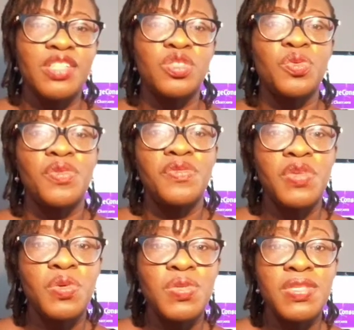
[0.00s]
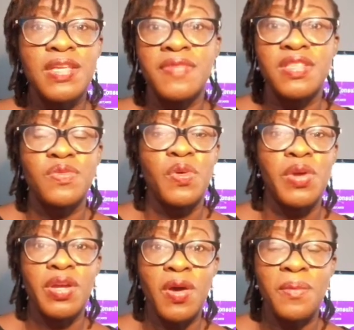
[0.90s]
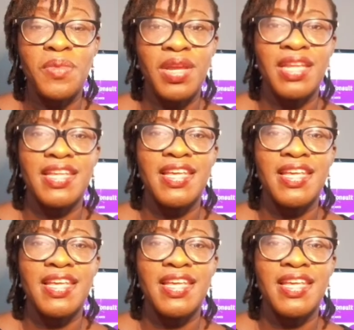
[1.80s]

to review CVs for a company,